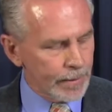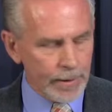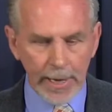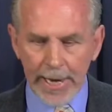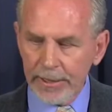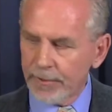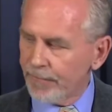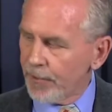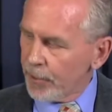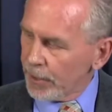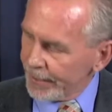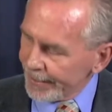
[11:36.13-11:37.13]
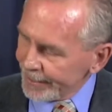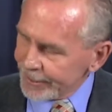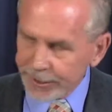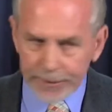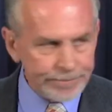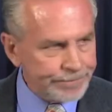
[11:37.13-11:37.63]
At the very
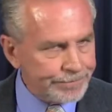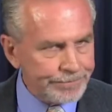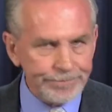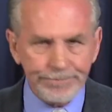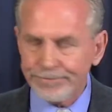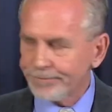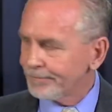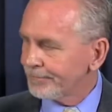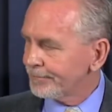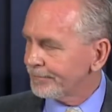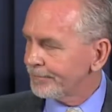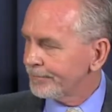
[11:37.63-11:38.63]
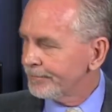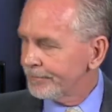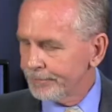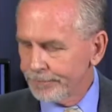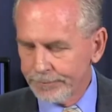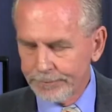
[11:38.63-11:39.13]
least,
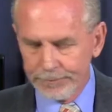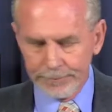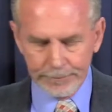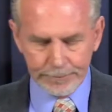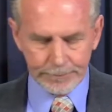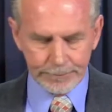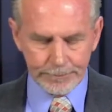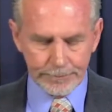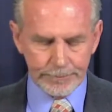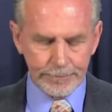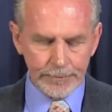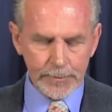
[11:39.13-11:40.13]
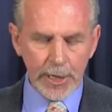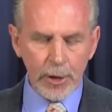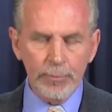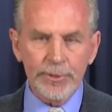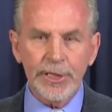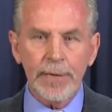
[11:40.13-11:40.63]
I
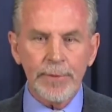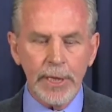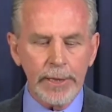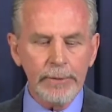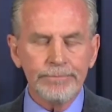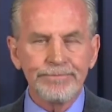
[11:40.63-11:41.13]
hope someday